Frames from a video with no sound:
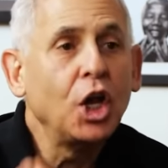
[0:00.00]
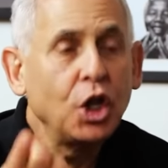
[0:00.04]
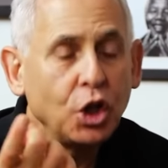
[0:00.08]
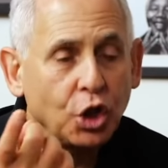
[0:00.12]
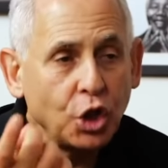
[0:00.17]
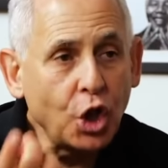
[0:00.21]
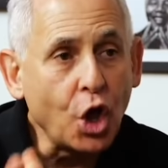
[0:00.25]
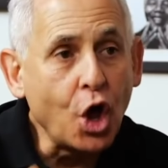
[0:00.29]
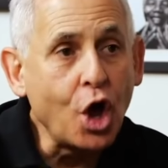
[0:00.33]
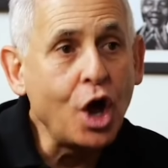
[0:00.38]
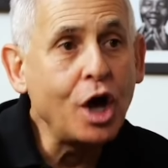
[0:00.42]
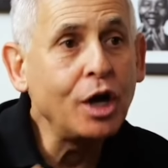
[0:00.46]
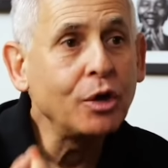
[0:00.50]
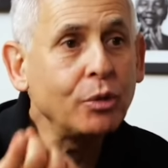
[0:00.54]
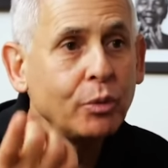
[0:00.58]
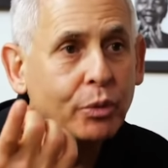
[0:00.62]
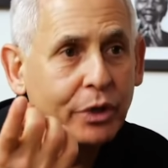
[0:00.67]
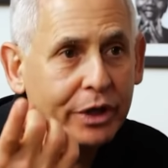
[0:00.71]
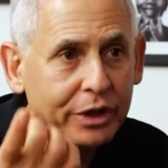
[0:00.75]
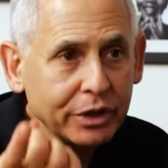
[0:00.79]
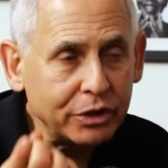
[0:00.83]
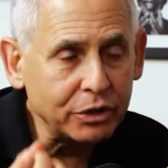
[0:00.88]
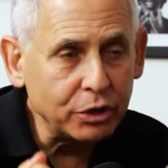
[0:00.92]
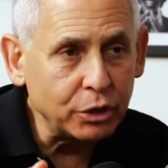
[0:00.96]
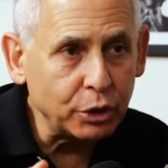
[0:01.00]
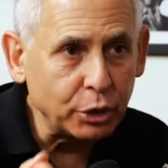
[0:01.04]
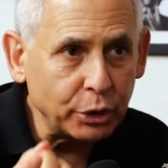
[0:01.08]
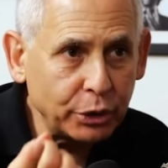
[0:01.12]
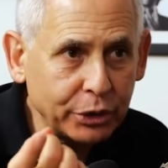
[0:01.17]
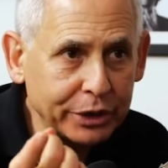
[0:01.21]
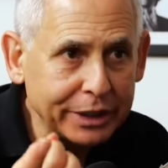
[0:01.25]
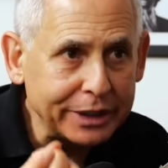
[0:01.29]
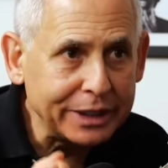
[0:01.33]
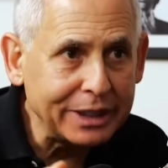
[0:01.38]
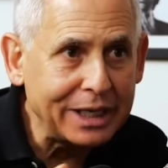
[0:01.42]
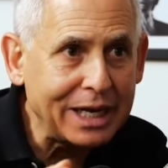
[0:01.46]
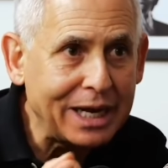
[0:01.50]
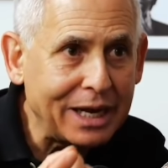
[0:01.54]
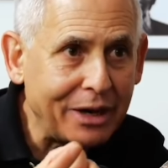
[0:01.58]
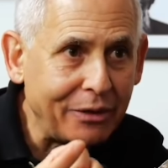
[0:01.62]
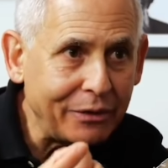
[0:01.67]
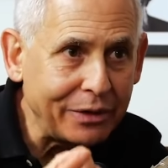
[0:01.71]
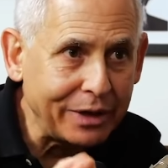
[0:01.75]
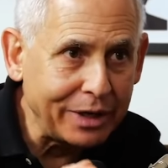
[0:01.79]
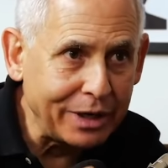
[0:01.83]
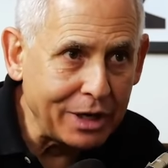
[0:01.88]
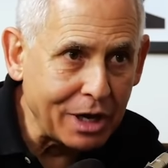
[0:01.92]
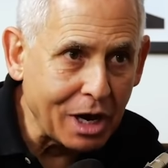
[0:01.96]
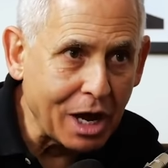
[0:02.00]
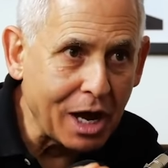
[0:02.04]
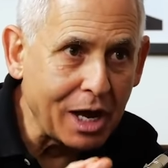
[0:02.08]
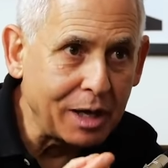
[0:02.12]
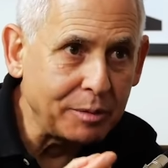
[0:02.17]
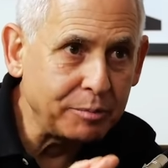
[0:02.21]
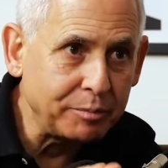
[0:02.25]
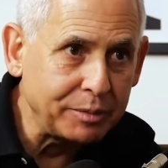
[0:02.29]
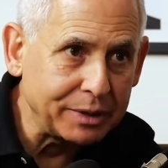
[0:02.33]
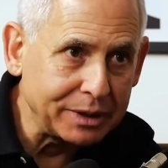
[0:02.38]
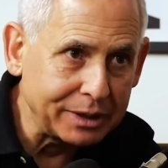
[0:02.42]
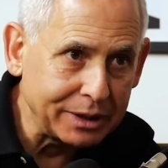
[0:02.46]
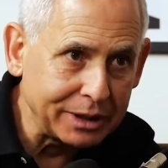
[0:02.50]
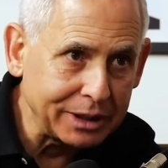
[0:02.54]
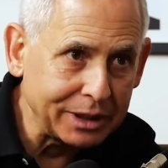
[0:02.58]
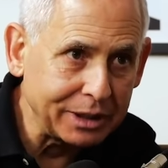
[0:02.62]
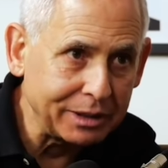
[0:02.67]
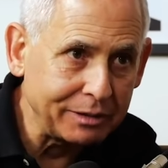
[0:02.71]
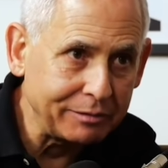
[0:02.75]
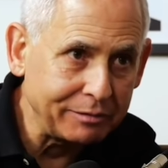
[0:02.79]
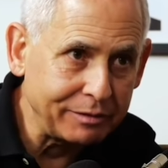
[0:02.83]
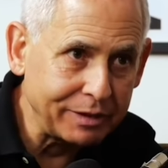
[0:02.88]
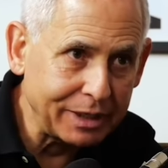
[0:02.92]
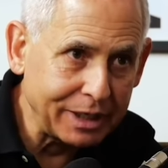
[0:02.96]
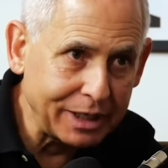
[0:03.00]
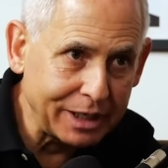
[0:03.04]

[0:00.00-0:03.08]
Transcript: along with learning how to not believe